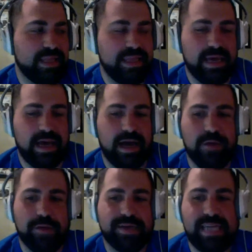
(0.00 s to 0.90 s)

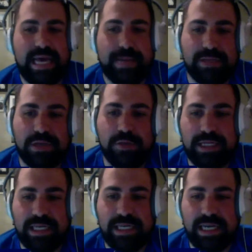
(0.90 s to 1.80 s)
iOS app is going to
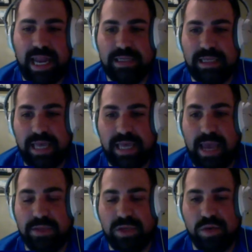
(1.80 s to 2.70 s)
connect to the game as
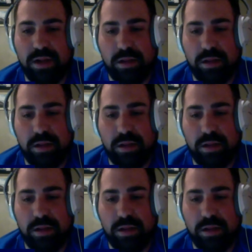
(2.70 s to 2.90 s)
well?